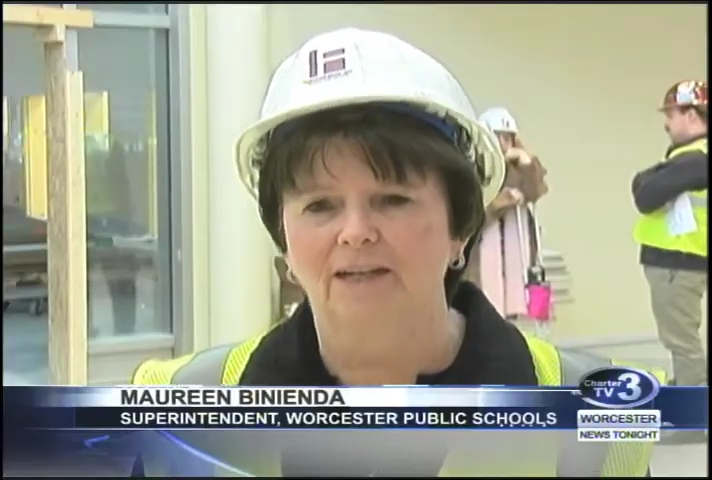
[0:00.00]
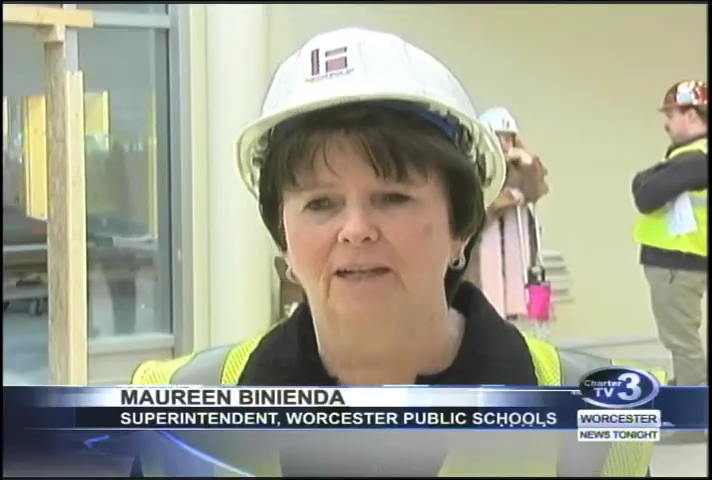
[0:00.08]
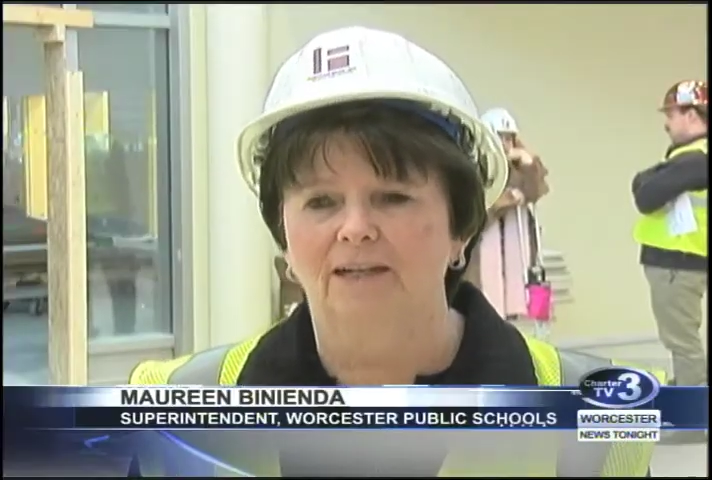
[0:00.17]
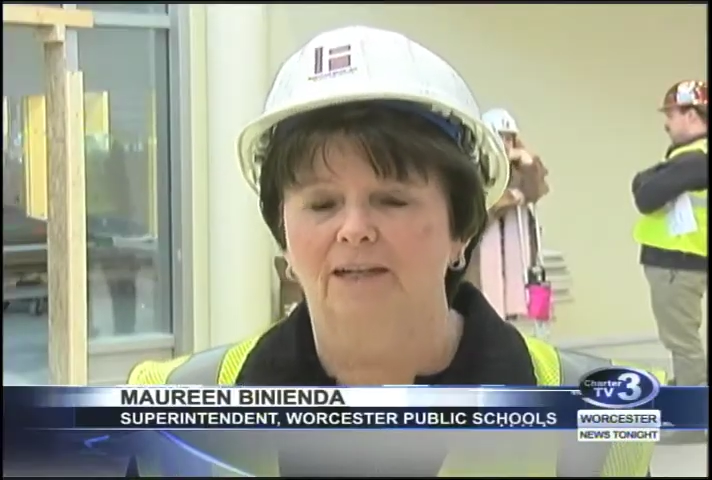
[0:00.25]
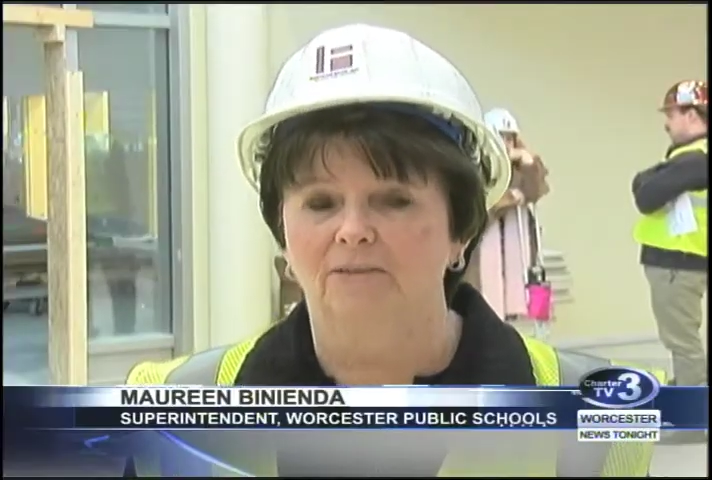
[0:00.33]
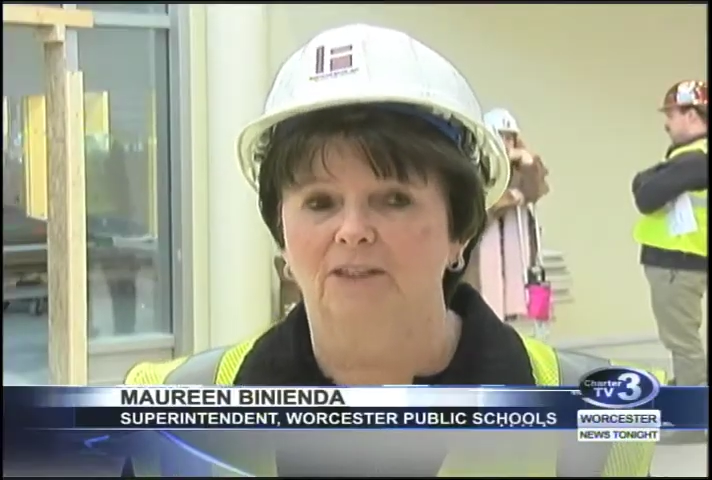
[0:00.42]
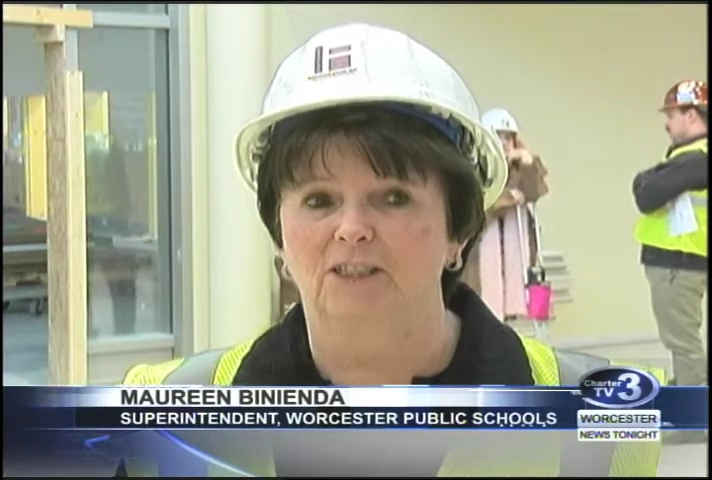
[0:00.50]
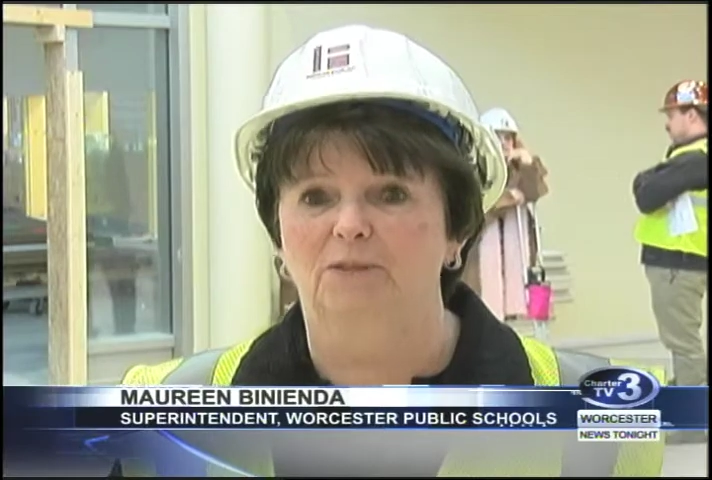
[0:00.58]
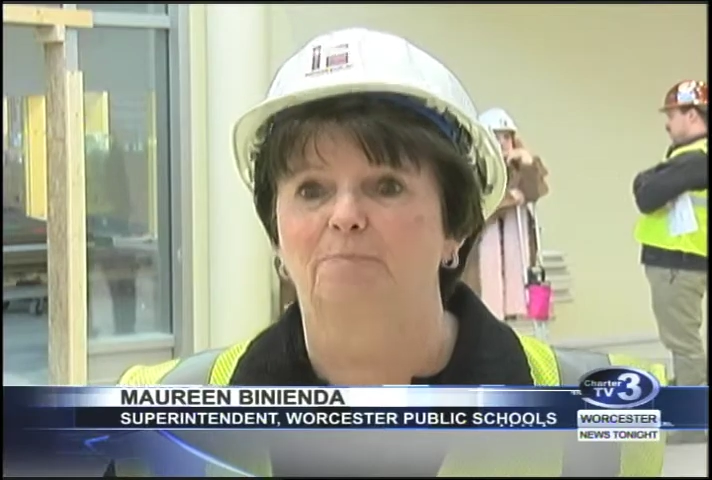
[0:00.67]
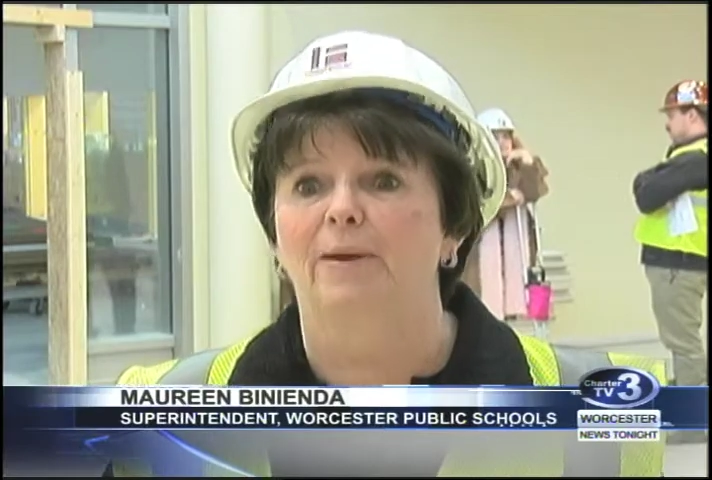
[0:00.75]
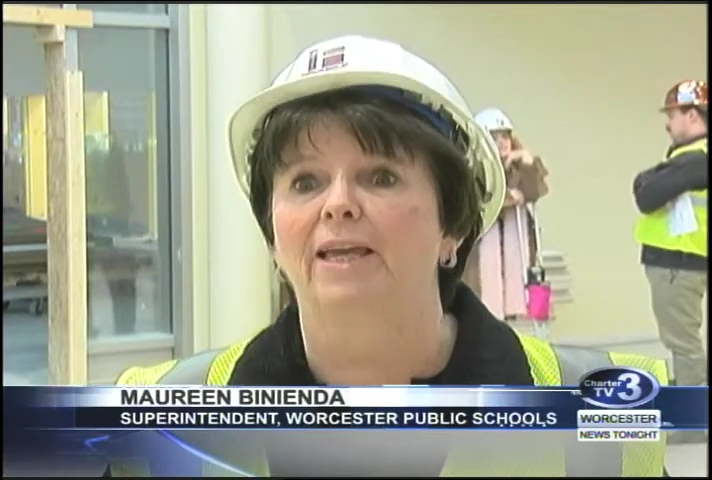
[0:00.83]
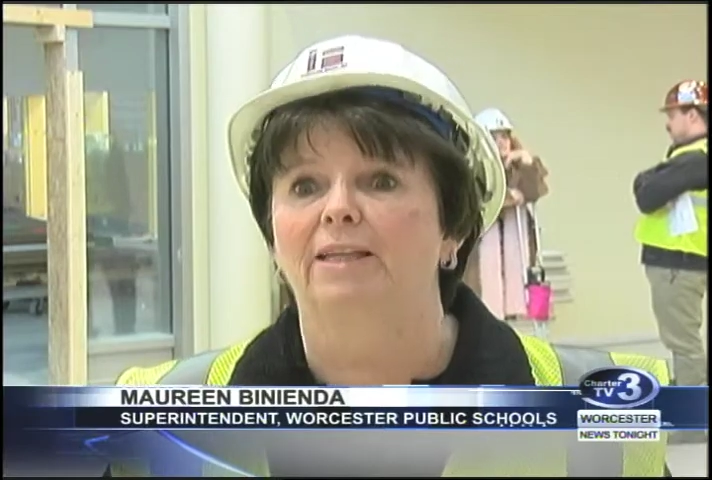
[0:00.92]
and the
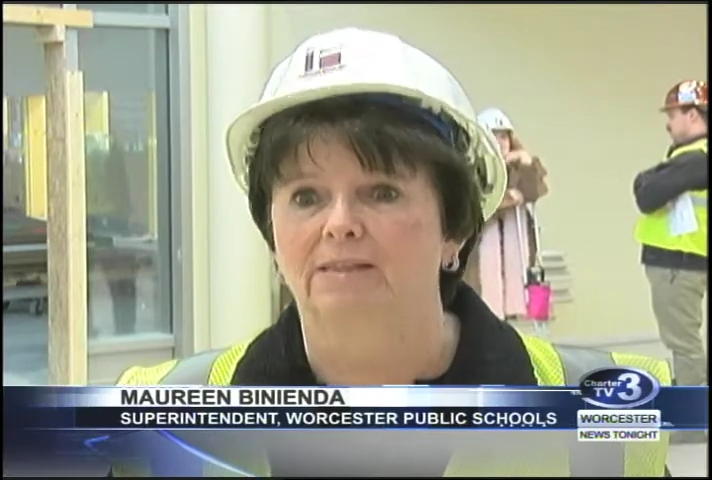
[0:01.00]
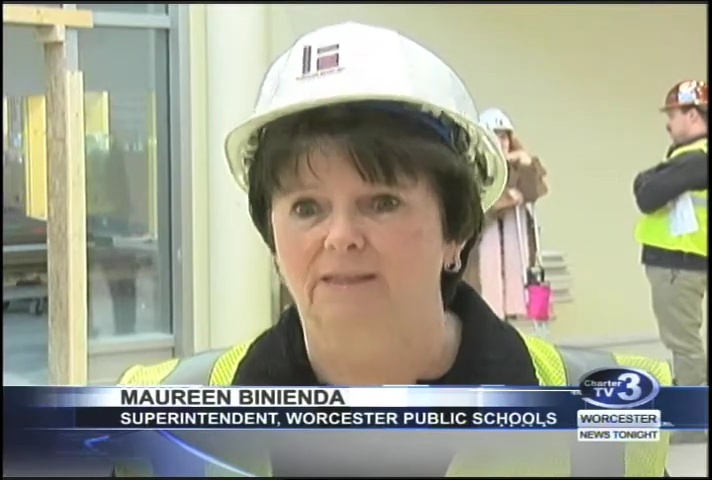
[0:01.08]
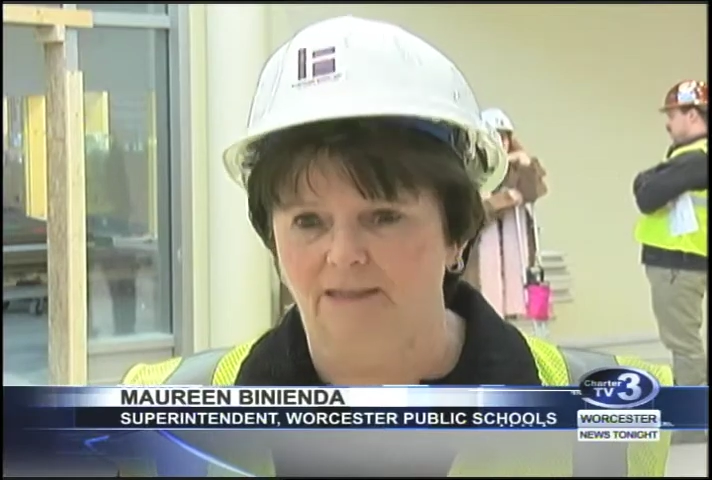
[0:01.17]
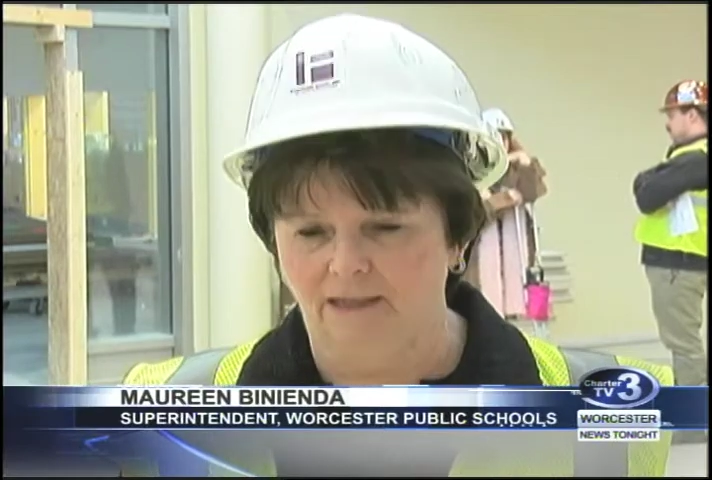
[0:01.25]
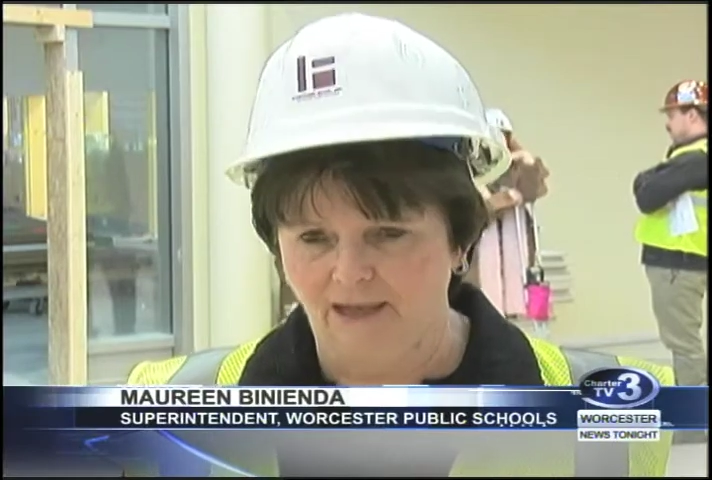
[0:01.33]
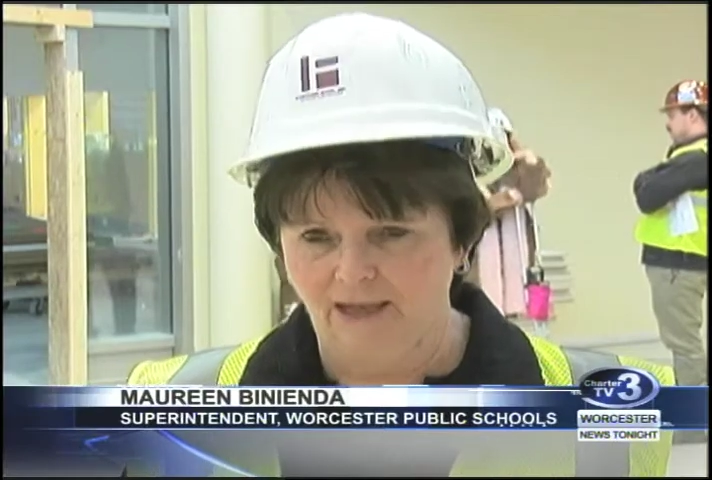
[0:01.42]
space